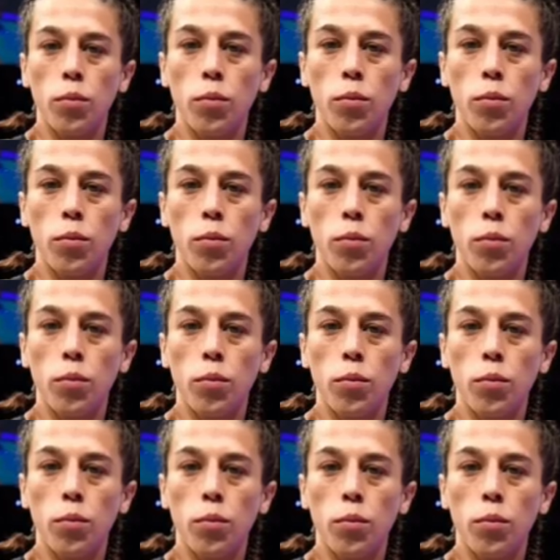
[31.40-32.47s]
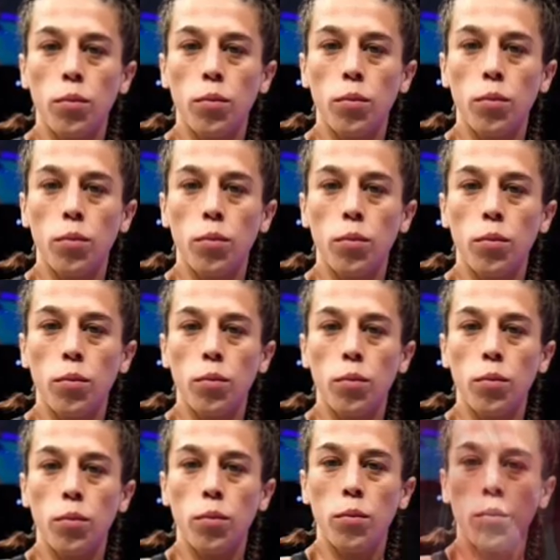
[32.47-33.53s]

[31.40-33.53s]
(silent)